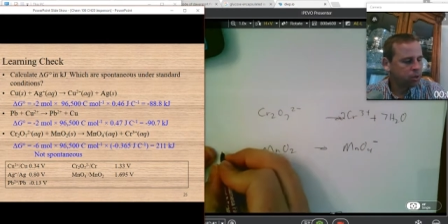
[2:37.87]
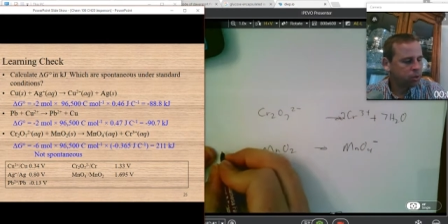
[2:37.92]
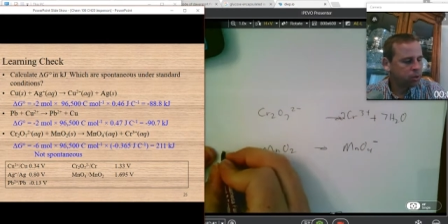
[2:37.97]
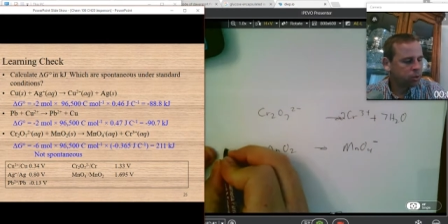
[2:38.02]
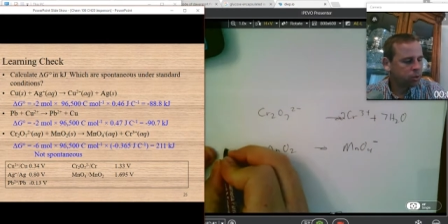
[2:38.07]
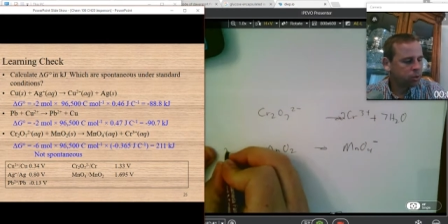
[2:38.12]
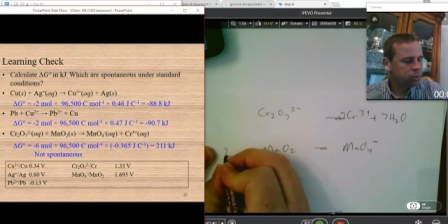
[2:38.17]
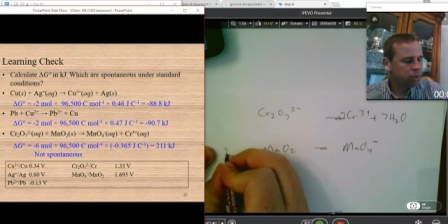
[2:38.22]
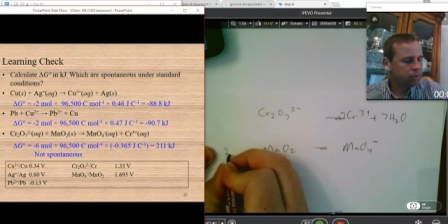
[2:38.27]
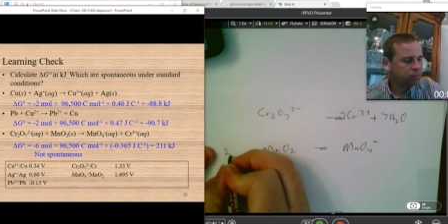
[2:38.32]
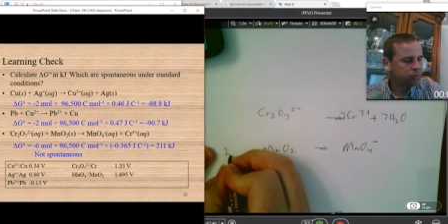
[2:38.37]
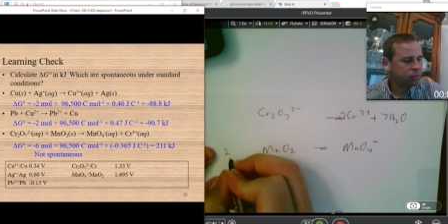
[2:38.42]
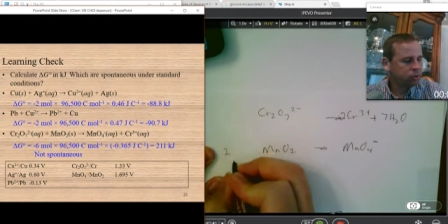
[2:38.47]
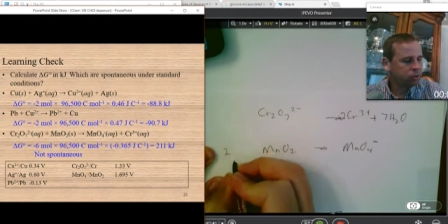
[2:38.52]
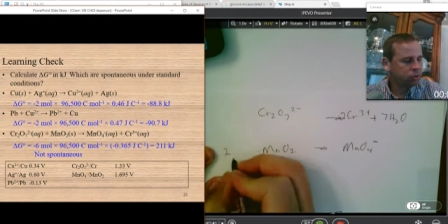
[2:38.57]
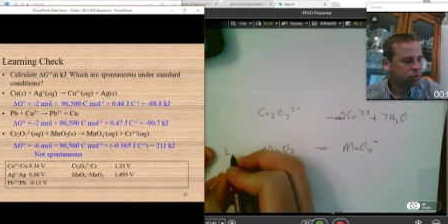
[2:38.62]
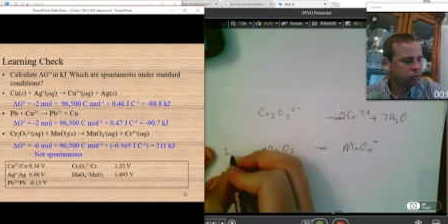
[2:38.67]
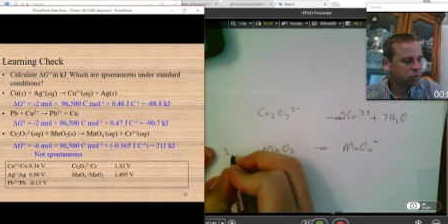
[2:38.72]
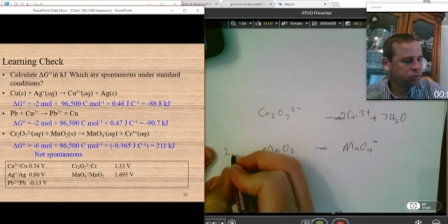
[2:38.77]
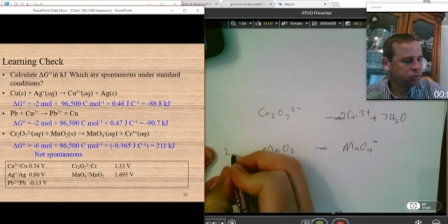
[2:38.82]
So I'm going to have
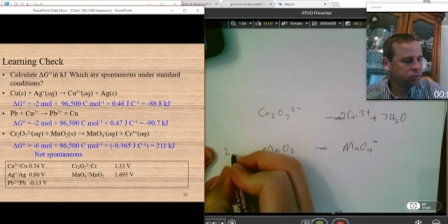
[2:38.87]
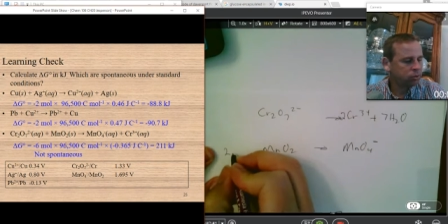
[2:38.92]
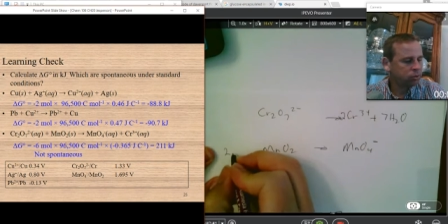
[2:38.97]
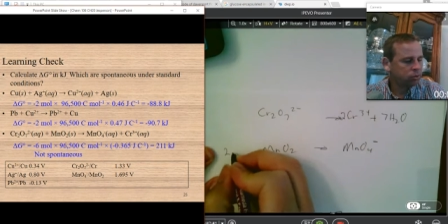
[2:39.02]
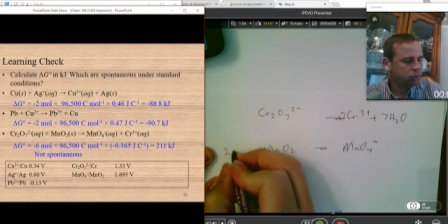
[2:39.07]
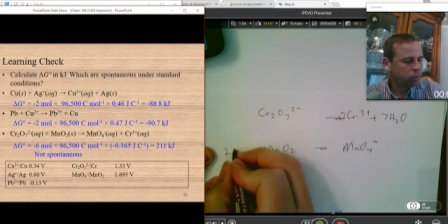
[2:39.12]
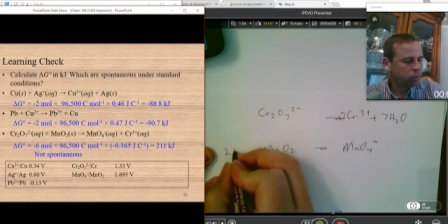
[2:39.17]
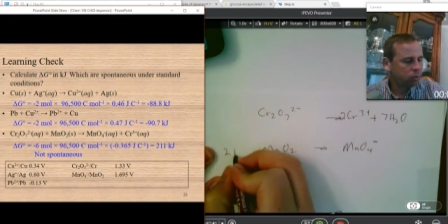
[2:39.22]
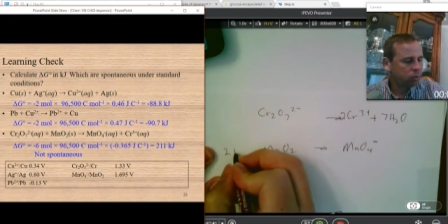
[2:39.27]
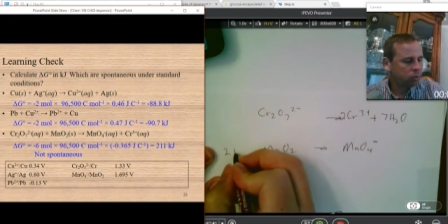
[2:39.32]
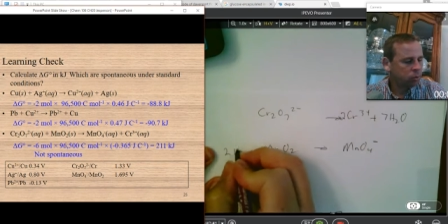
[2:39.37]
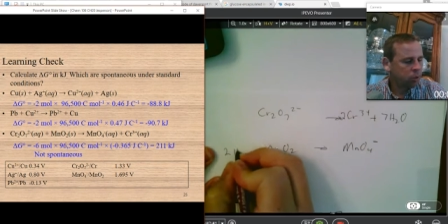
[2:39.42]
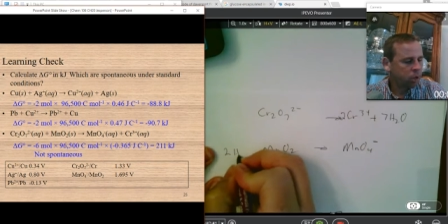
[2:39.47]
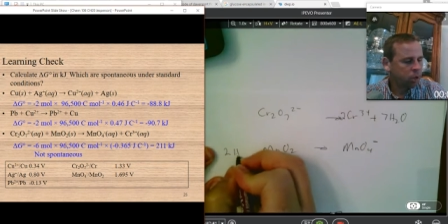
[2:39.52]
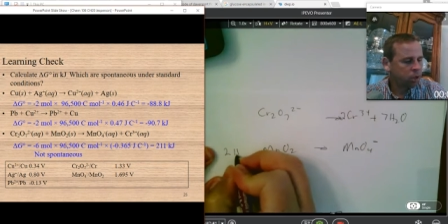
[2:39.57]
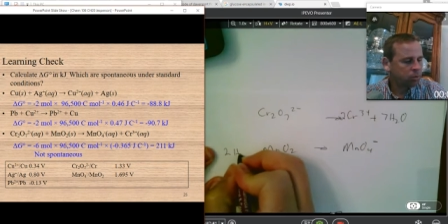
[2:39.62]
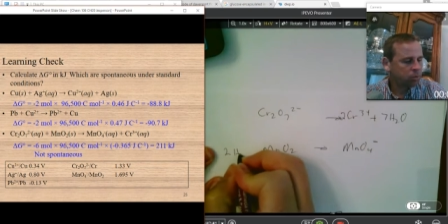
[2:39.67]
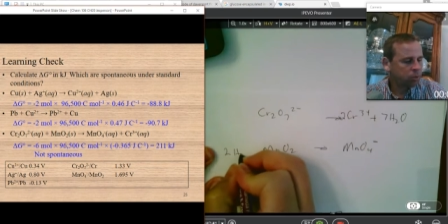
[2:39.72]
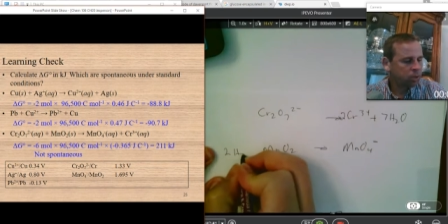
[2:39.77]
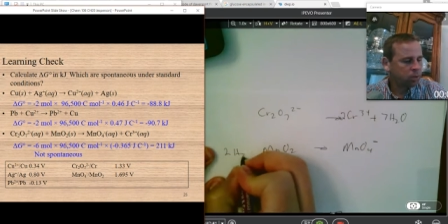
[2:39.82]
two
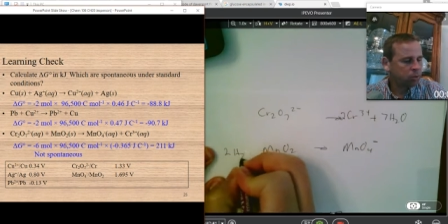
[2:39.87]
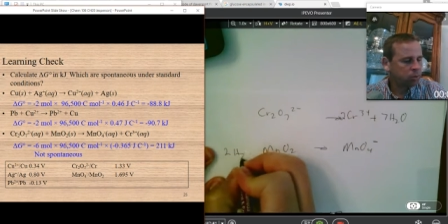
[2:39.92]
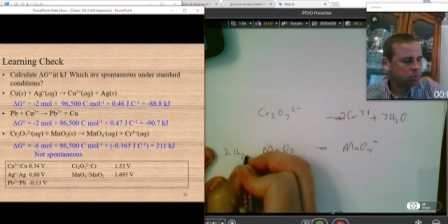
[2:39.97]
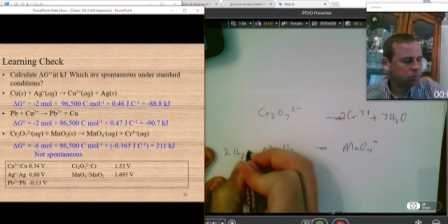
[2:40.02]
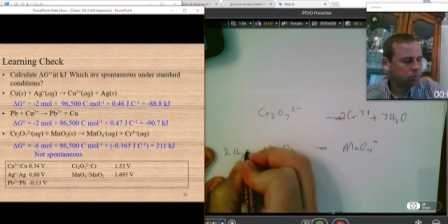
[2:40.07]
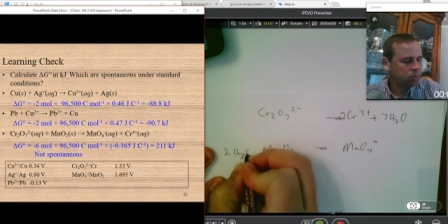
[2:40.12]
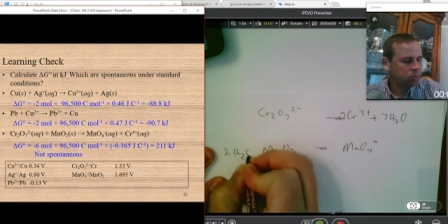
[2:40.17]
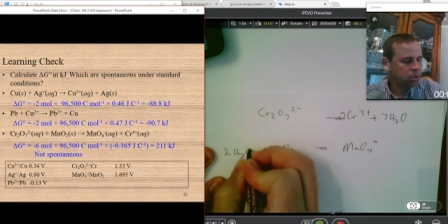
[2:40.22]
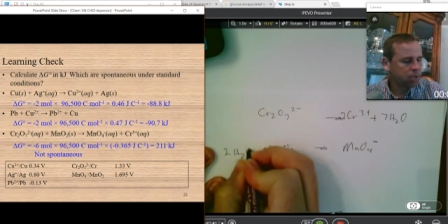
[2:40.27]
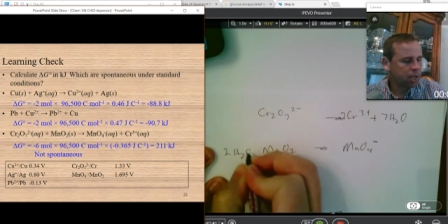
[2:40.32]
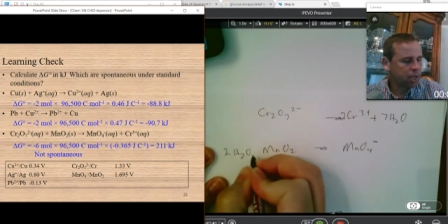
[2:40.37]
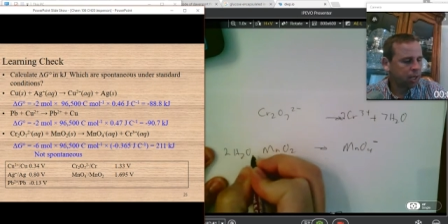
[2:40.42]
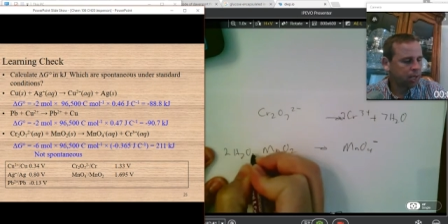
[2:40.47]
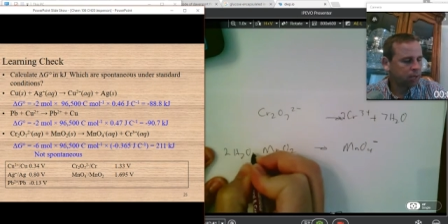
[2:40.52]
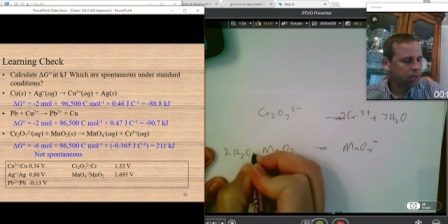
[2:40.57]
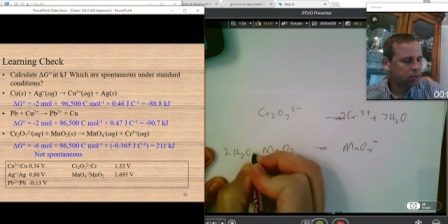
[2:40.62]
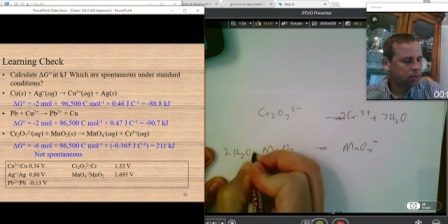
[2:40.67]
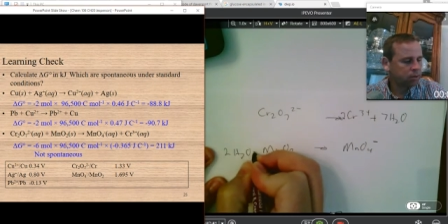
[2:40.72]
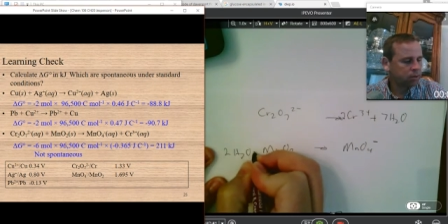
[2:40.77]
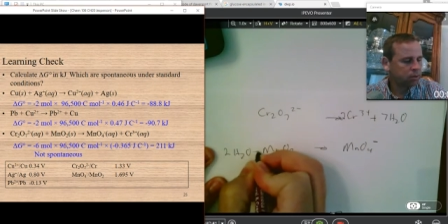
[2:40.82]
water molecules
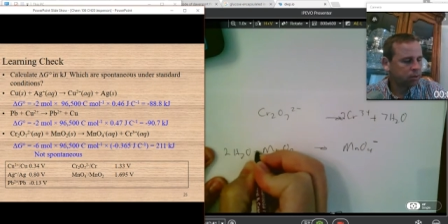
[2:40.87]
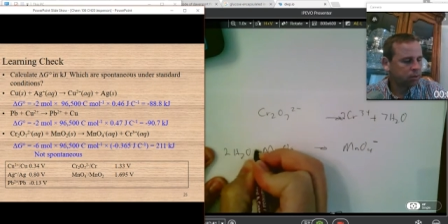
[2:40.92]
added